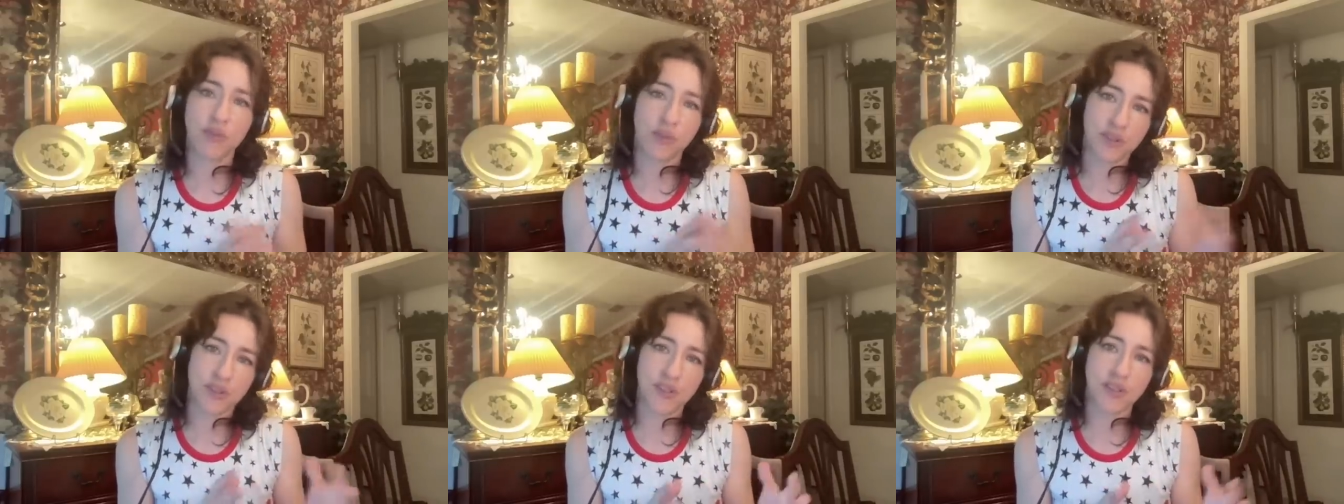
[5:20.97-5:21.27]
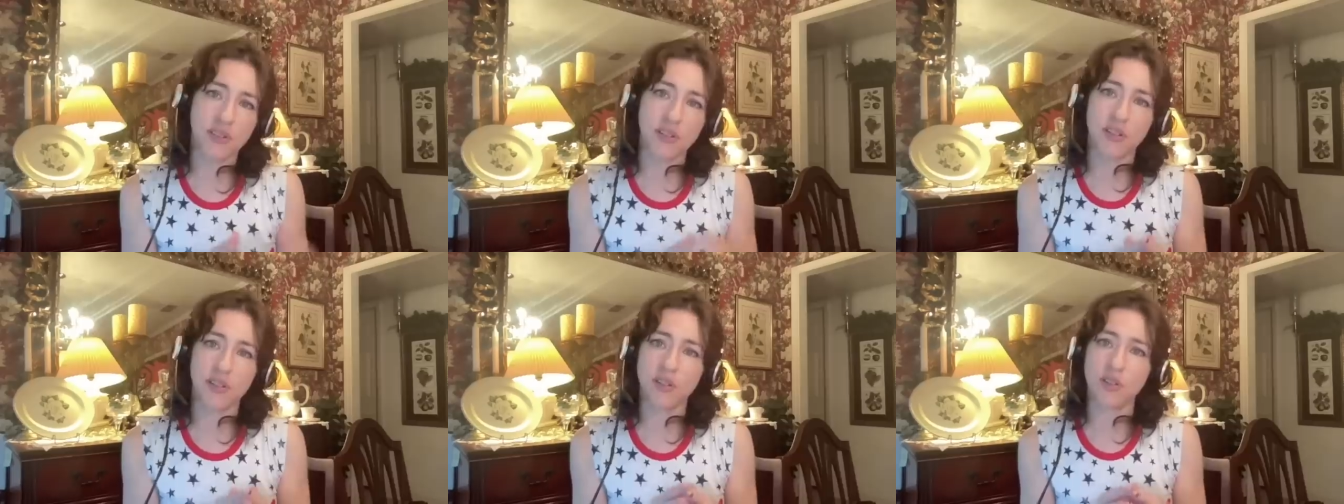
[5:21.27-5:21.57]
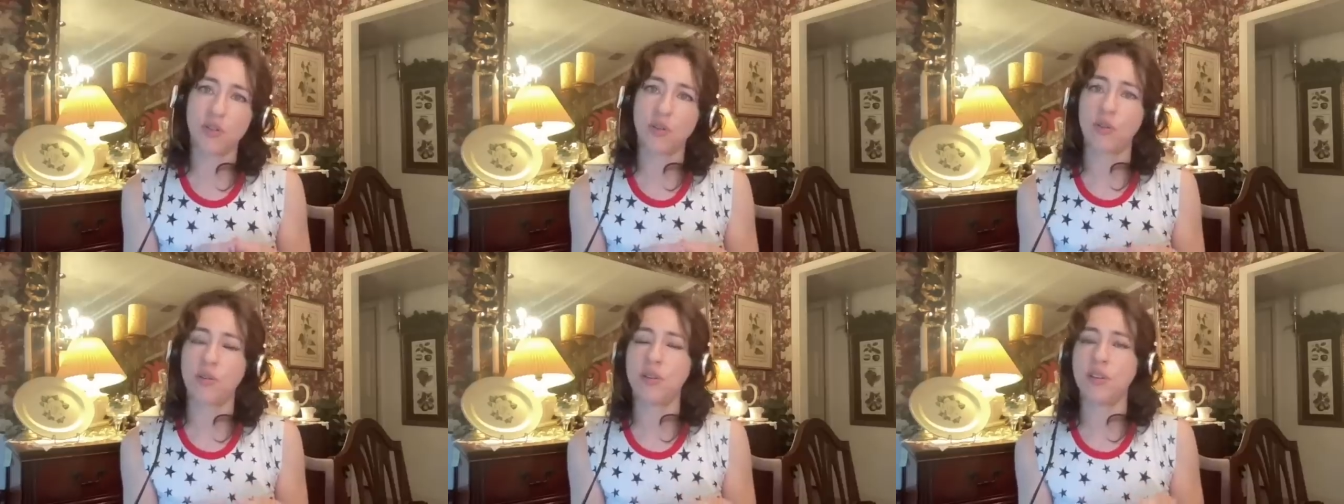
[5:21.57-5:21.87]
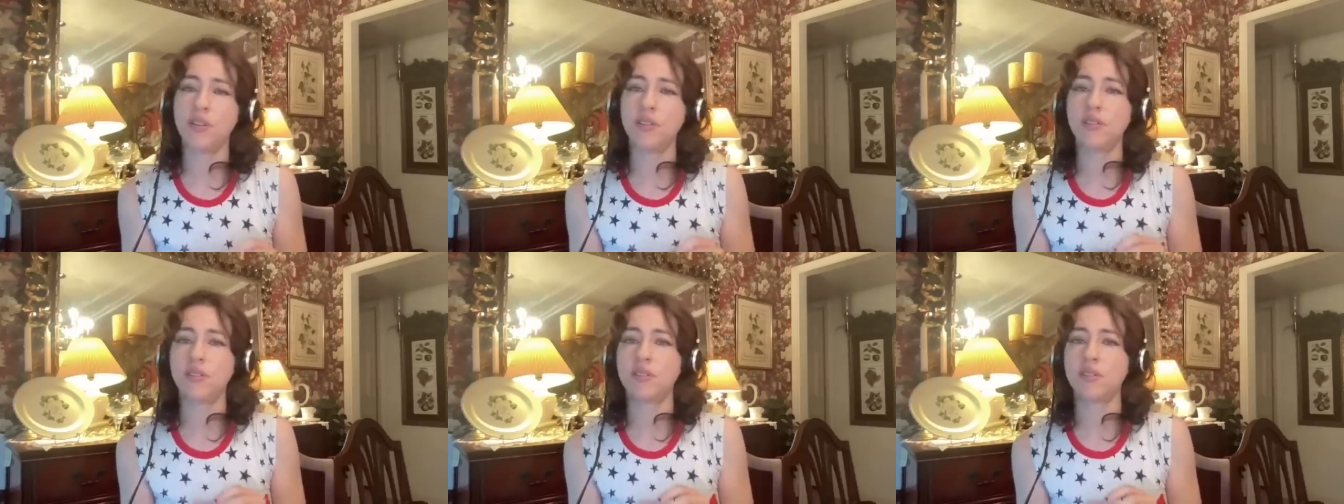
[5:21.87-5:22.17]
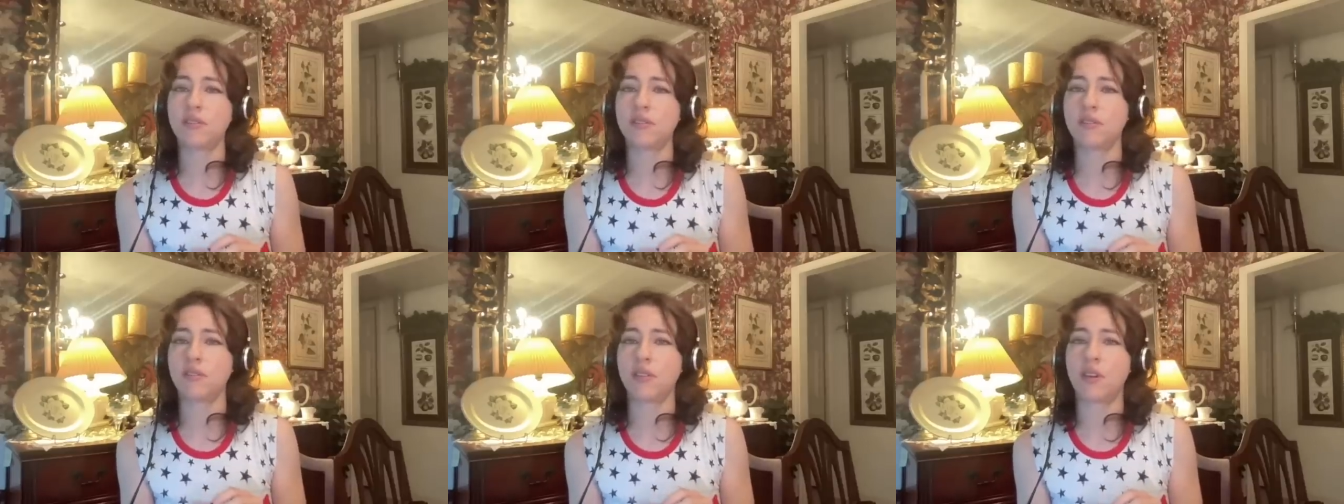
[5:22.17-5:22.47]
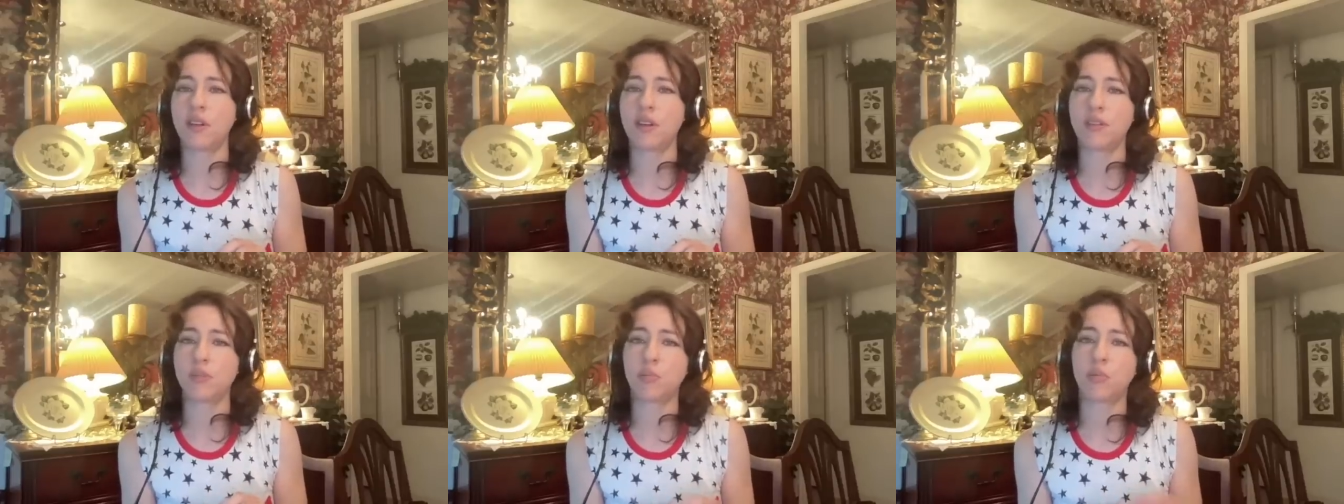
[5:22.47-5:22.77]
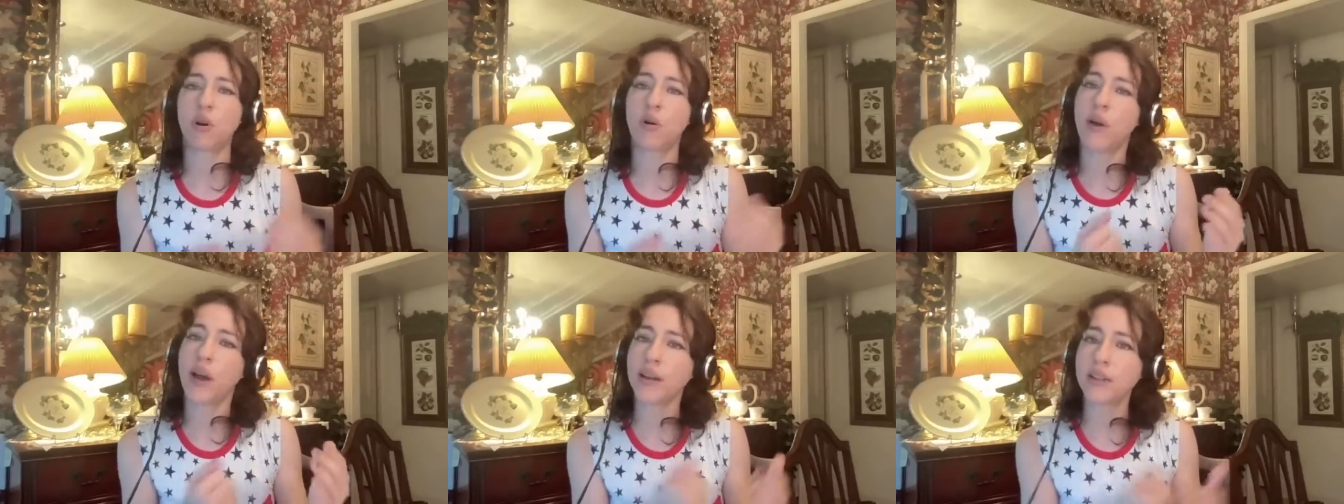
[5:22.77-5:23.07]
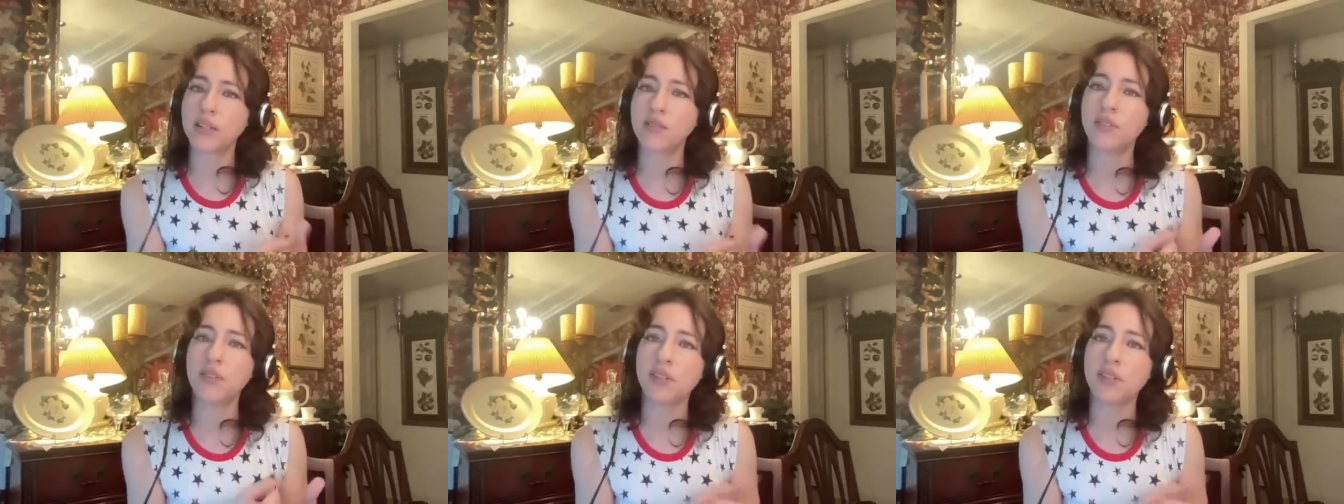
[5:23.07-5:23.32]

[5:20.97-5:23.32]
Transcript: for instance, his attorneys as proactive